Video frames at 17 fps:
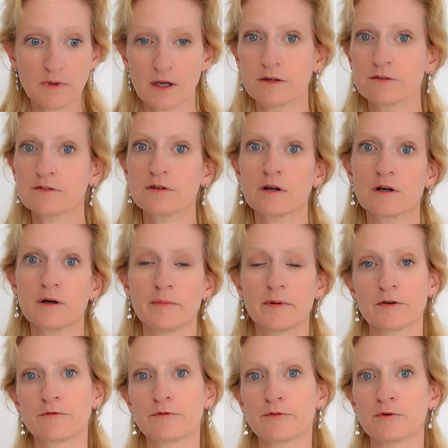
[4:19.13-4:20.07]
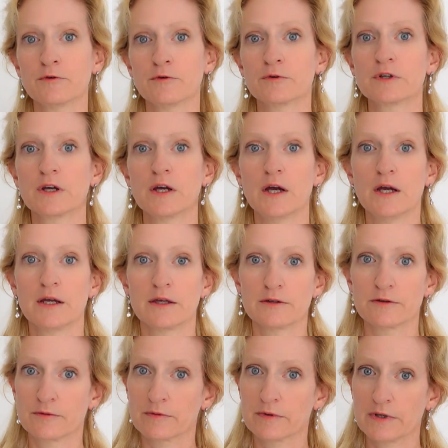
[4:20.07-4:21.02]
stock up on food,
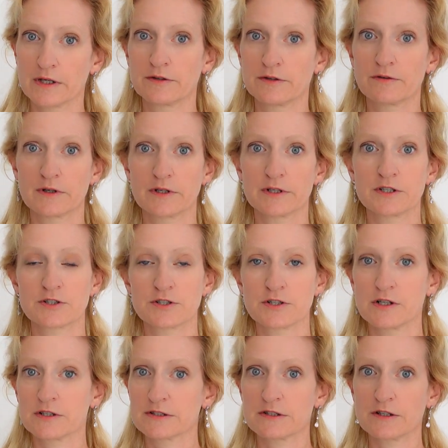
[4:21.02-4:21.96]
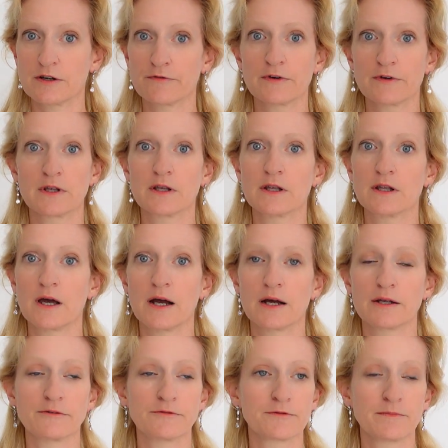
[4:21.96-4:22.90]
get your additional stuff in,
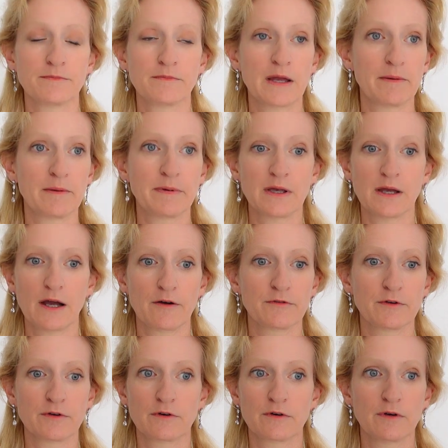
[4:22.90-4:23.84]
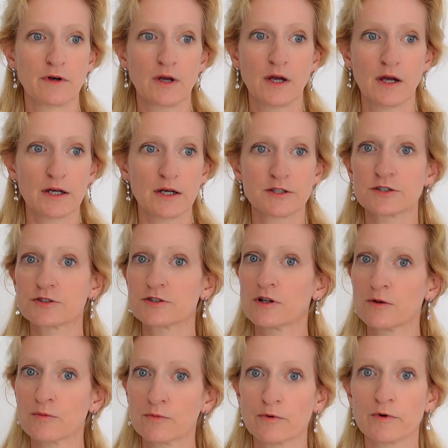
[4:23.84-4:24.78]
and maybe have your
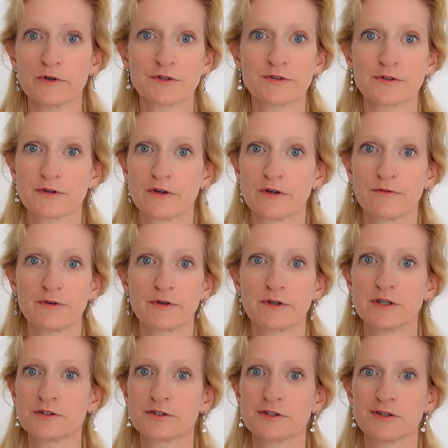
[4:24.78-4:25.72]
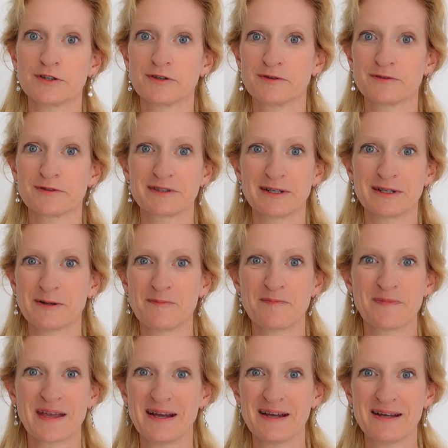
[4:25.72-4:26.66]
additional wood if you need to use
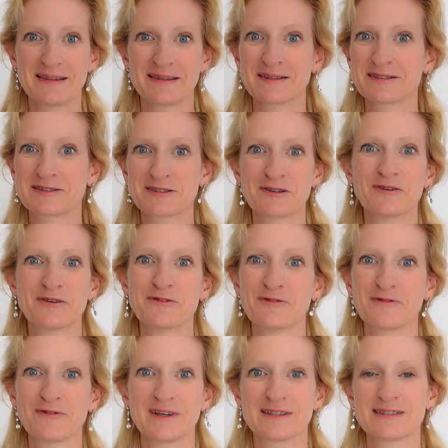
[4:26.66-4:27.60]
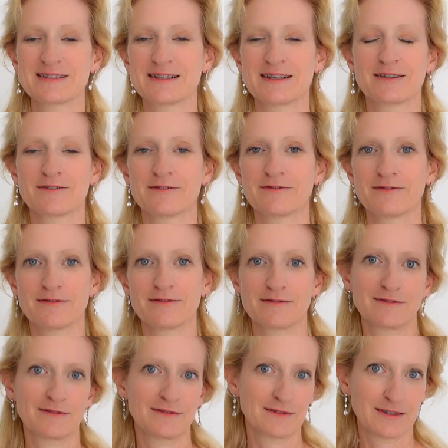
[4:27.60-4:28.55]
the stove instead of
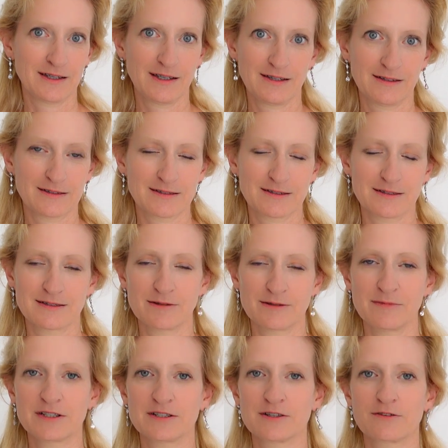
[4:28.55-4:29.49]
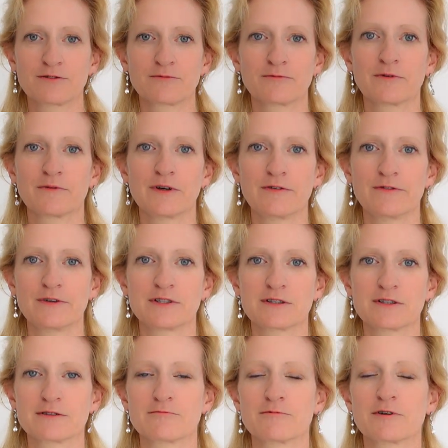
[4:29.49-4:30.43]
the heating system if it
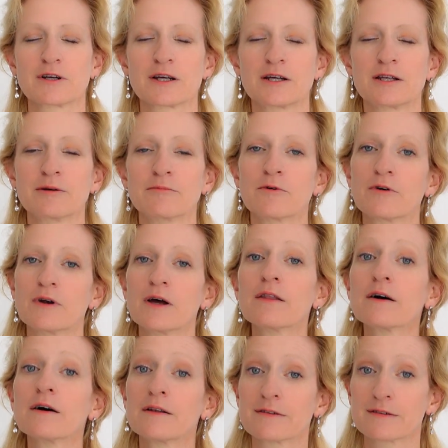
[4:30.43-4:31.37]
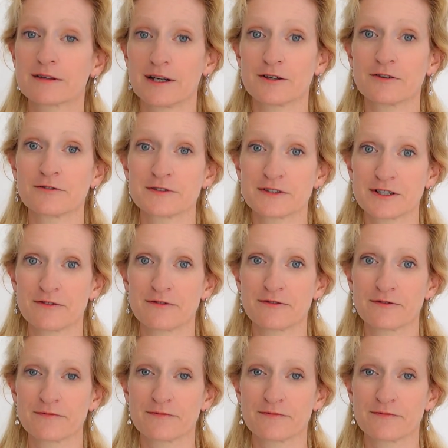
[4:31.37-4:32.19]
doesn't work anymore, and all this kind of stuff.